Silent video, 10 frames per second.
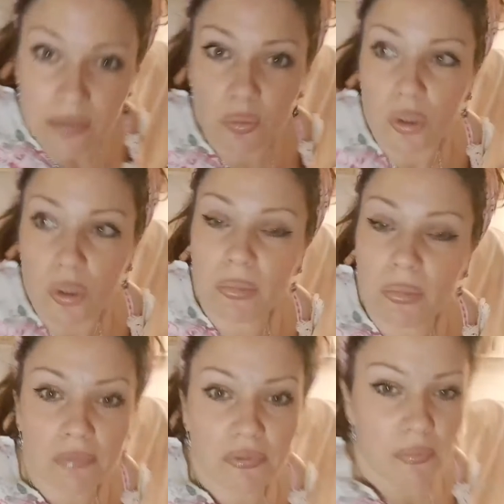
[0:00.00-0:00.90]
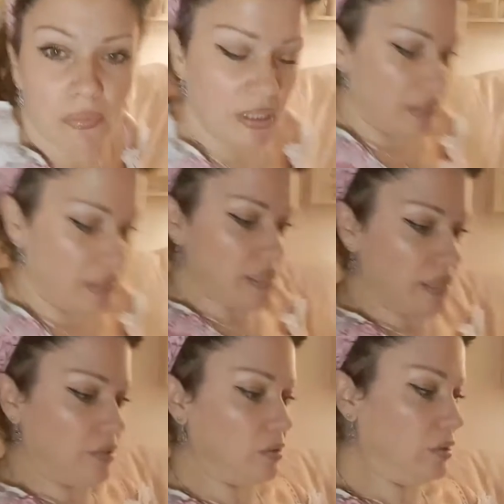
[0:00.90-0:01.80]
and warm. Come from
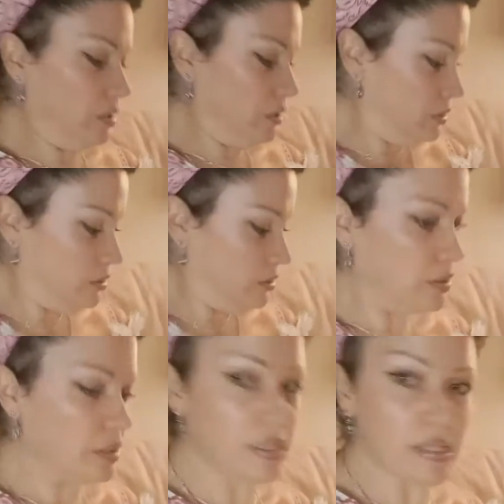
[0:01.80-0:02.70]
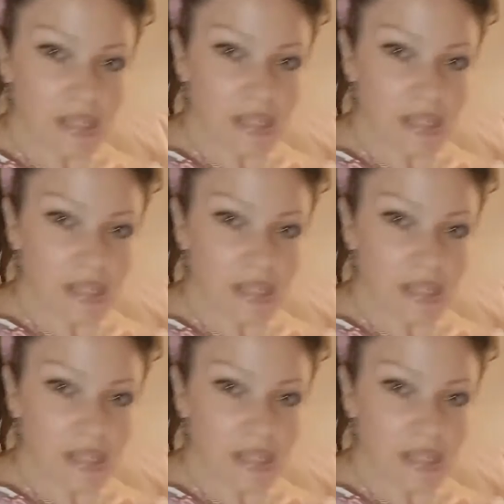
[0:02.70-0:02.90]
this angle. Let's